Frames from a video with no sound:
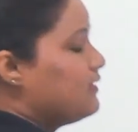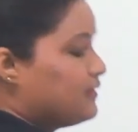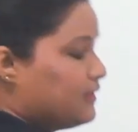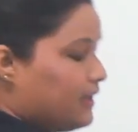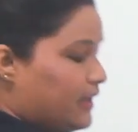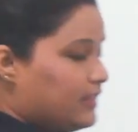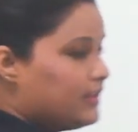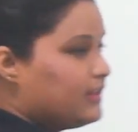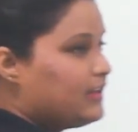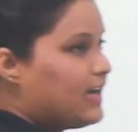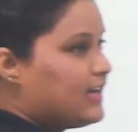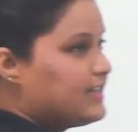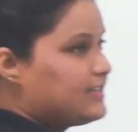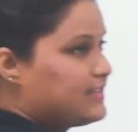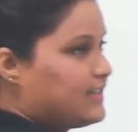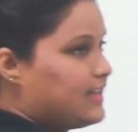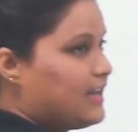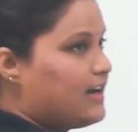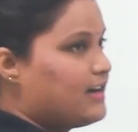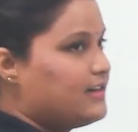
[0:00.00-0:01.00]
in the
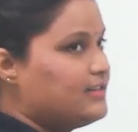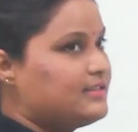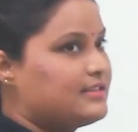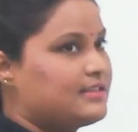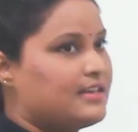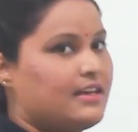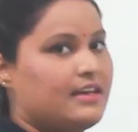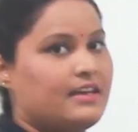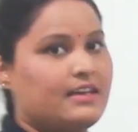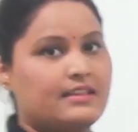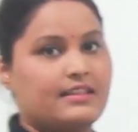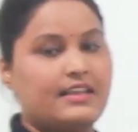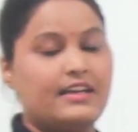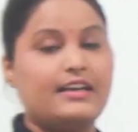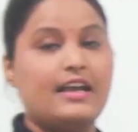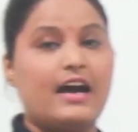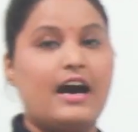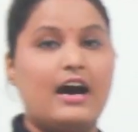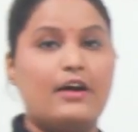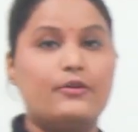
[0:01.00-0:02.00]
last class
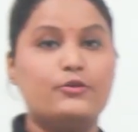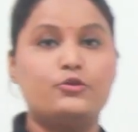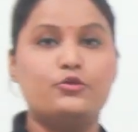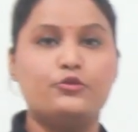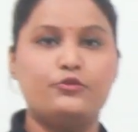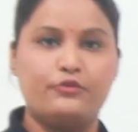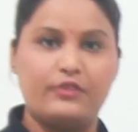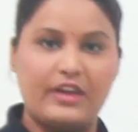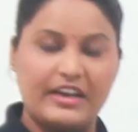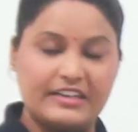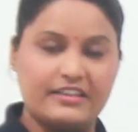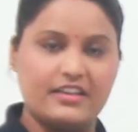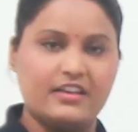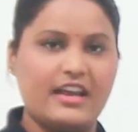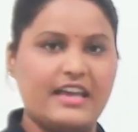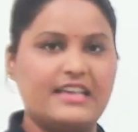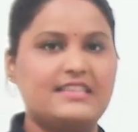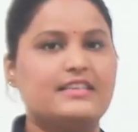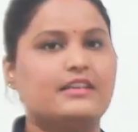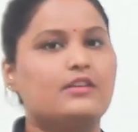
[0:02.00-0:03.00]
that how to
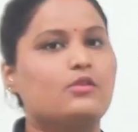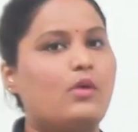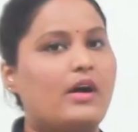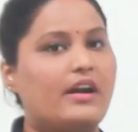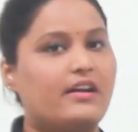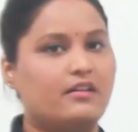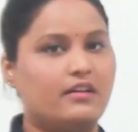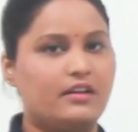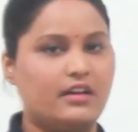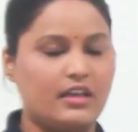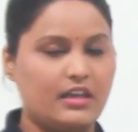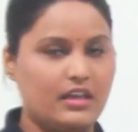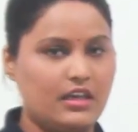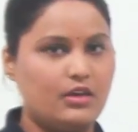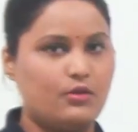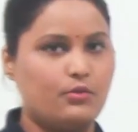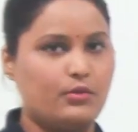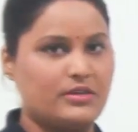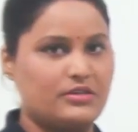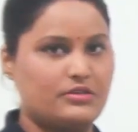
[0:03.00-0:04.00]
factorize a quadratic
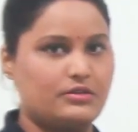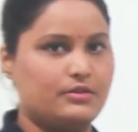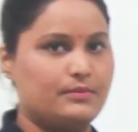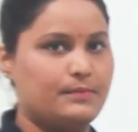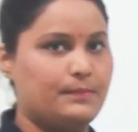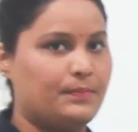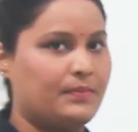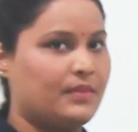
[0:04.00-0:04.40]
equation.